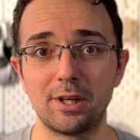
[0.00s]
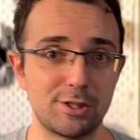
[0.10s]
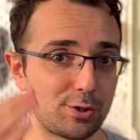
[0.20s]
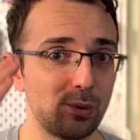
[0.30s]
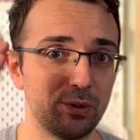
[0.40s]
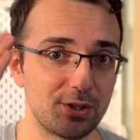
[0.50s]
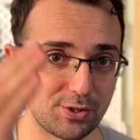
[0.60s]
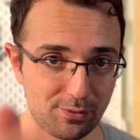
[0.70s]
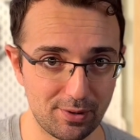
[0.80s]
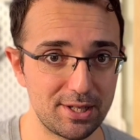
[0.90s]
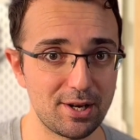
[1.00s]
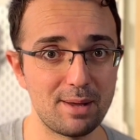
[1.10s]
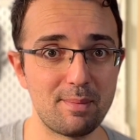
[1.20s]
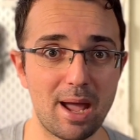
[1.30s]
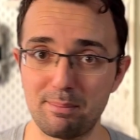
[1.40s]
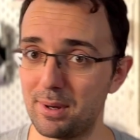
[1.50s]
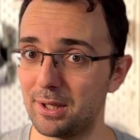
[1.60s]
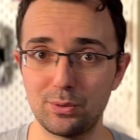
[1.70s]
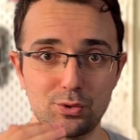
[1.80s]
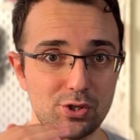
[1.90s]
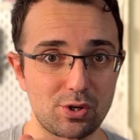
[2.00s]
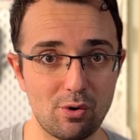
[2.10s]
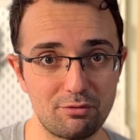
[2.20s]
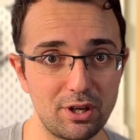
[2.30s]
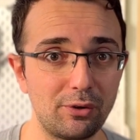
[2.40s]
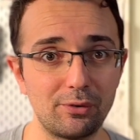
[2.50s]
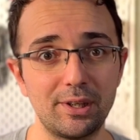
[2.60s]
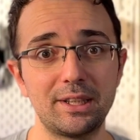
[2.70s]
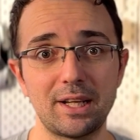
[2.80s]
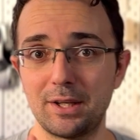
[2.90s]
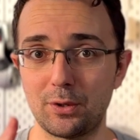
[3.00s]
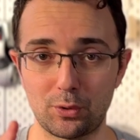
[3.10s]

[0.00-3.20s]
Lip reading: It's called the Screen Time app, and you just configure it and you're